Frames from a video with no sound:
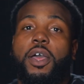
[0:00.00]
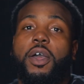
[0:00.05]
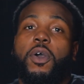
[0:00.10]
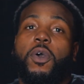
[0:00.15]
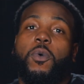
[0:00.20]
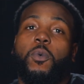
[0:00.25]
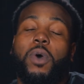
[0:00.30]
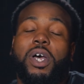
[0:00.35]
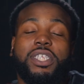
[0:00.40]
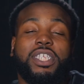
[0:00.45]

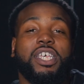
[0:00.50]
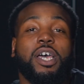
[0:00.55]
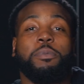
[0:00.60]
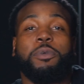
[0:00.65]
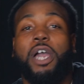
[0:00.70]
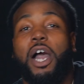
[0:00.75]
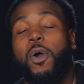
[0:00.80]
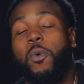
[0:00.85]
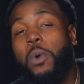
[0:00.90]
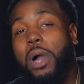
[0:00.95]
What's up,
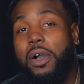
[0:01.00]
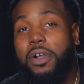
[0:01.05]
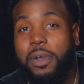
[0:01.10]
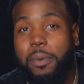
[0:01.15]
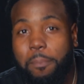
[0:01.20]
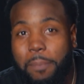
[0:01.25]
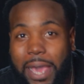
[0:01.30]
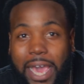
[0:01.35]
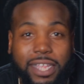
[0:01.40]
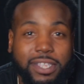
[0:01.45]
y'all? Welcome
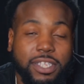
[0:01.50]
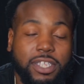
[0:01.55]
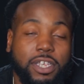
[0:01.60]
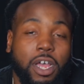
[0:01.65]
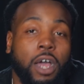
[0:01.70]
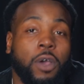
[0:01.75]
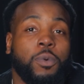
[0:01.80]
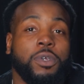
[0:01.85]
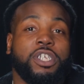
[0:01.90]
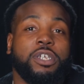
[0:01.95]
back to
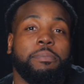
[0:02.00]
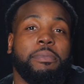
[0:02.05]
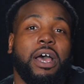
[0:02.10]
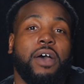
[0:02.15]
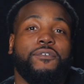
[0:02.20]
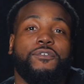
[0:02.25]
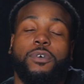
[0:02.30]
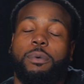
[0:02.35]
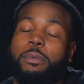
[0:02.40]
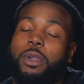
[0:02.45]
Talking With Your Mouth
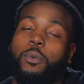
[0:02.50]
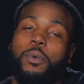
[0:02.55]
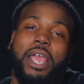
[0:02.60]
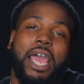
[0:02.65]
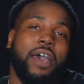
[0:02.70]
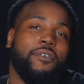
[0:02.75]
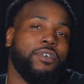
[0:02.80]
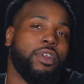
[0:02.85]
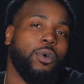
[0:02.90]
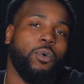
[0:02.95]
Full, man. We're
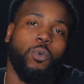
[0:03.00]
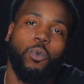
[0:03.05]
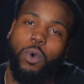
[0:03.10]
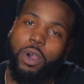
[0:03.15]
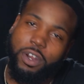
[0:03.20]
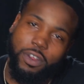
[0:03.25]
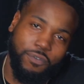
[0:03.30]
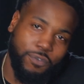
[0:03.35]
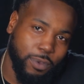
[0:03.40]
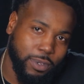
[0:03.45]
having a
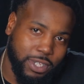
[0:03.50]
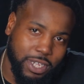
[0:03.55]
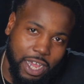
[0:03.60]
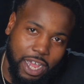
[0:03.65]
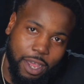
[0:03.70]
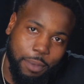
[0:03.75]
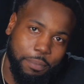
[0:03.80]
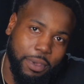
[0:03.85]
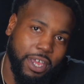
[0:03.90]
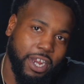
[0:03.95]
wonderful
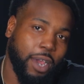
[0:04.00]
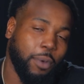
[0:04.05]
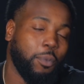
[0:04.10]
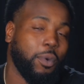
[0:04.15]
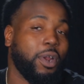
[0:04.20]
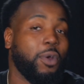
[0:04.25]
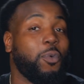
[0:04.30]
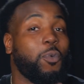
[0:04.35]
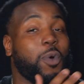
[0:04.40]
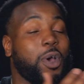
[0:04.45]
time, man. I'm with
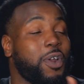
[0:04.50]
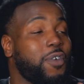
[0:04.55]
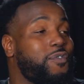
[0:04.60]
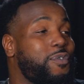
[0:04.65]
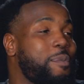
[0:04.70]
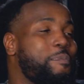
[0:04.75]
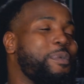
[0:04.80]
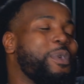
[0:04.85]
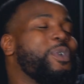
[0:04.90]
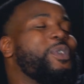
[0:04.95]
a wonderful,
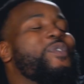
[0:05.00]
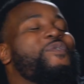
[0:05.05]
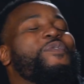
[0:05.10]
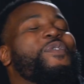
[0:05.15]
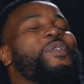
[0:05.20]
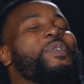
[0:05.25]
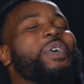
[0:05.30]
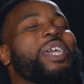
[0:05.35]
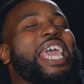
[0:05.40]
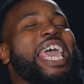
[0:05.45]

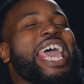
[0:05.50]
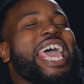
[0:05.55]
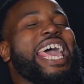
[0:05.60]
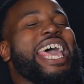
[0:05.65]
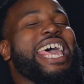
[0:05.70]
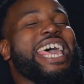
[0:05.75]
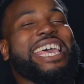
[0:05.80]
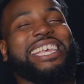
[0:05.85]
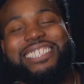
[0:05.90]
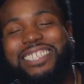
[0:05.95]
beautiful
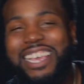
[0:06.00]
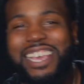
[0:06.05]
guest,